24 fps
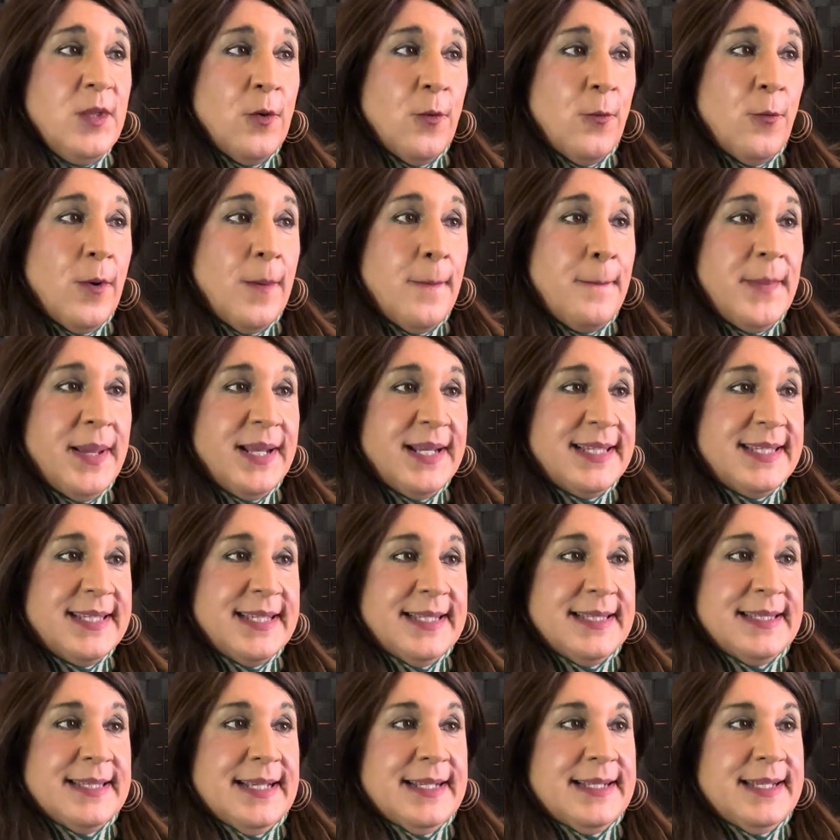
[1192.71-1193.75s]
what
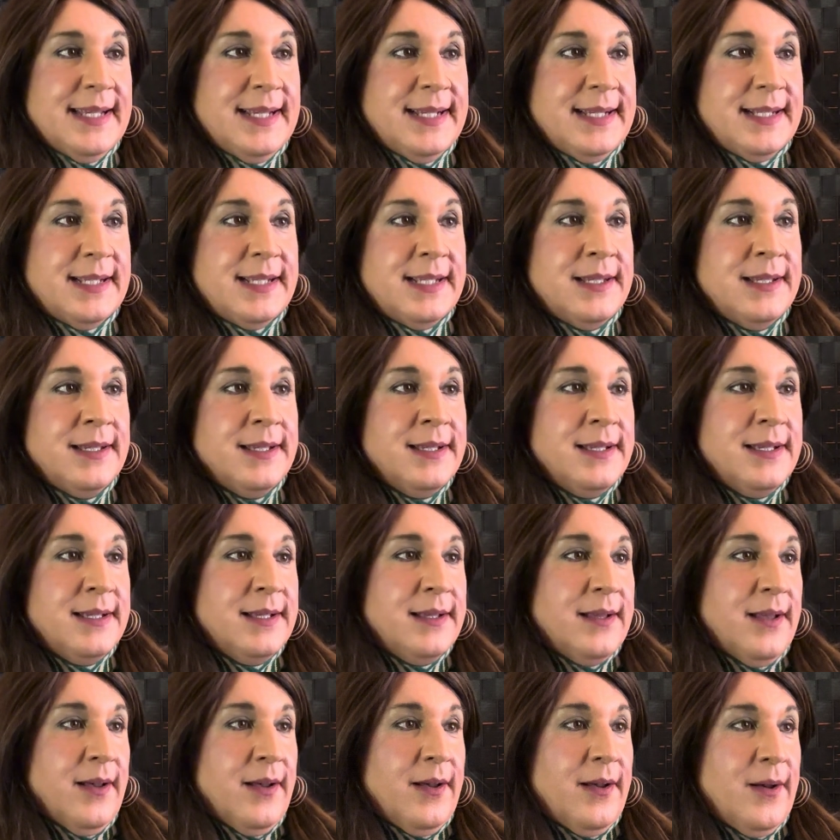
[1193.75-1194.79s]
medicines I take,
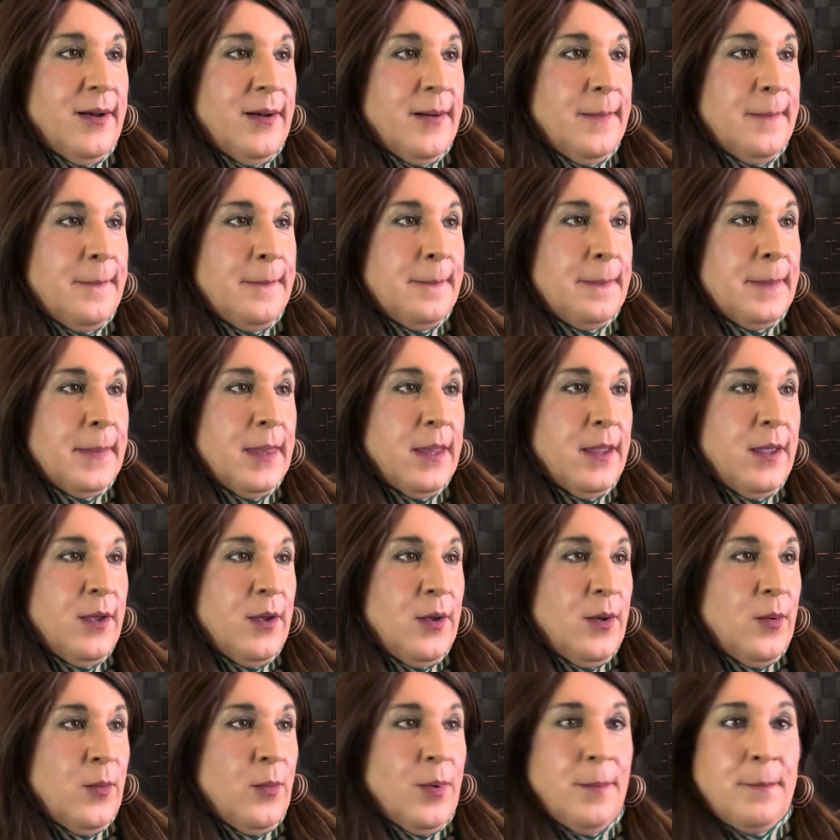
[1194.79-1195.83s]

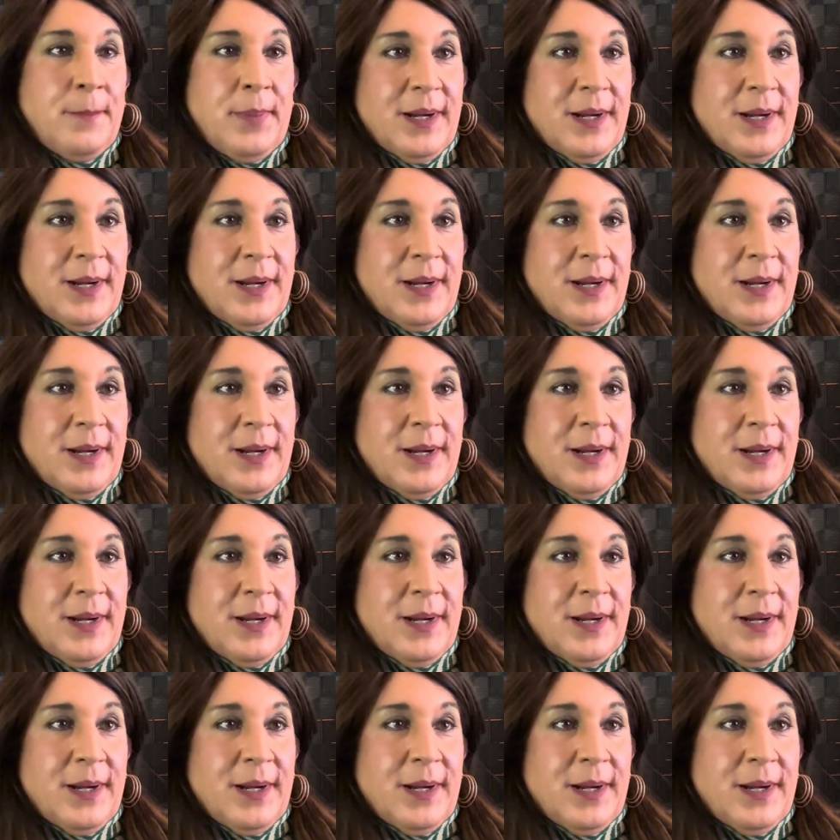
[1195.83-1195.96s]
what